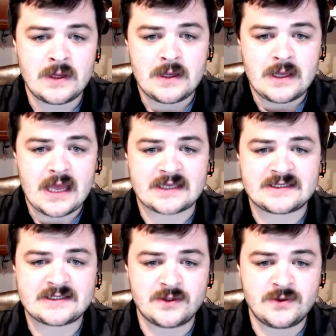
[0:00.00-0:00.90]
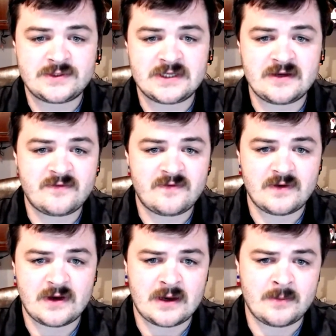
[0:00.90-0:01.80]
exclusive
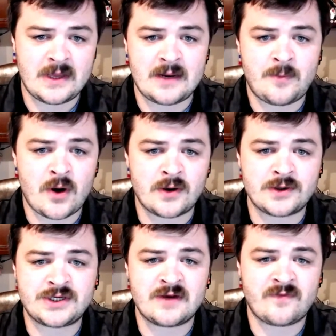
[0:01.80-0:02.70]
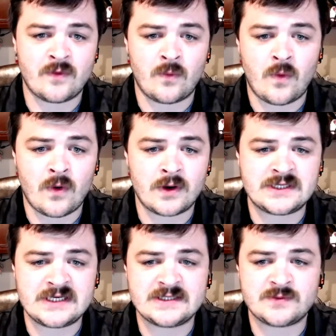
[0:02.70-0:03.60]
in a partnership for
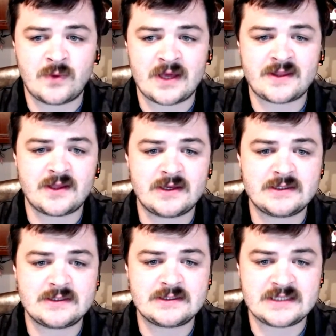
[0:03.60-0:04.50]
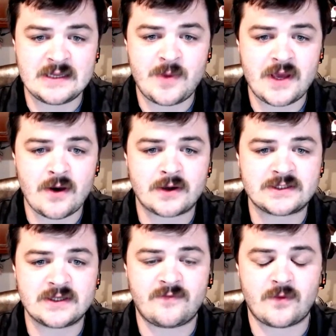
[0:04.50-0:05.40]
warranties with CPR
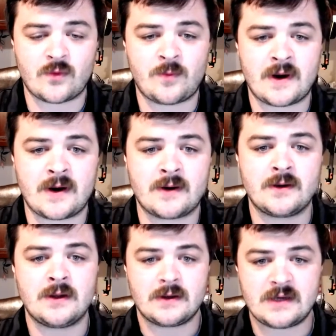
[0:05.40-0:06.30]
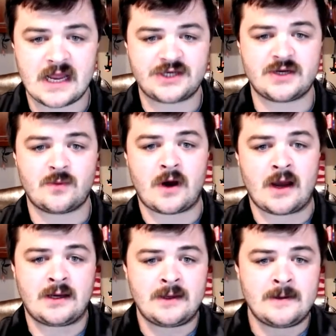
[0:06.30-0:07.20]
Cell Phone Repair
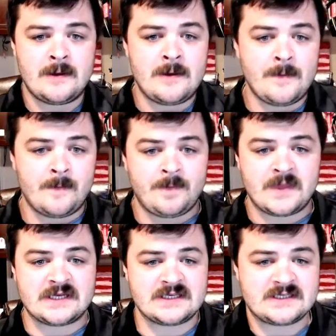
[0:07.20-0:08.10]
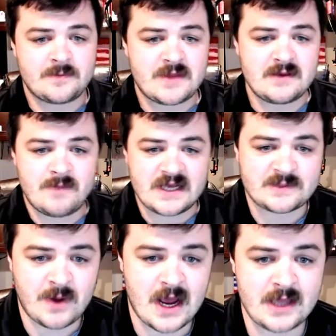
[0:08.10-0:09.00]
nationwide. This is something
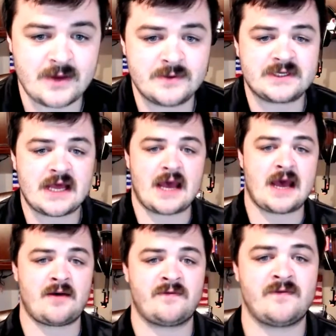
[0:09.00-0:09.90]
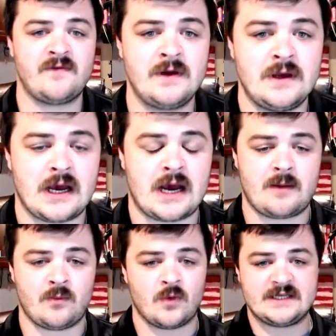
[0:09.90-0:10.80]
Best Buy used to have.
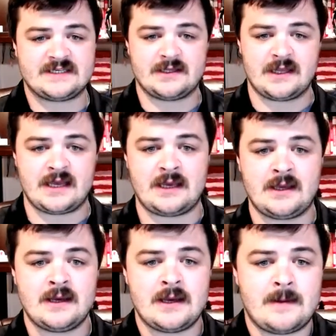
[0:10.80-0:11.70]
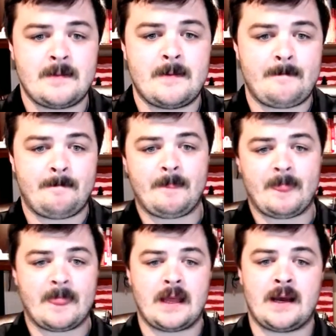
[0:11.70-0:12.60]
recently.
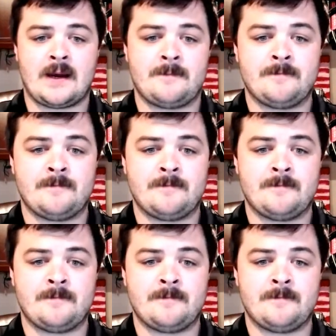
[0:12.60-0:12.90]
Now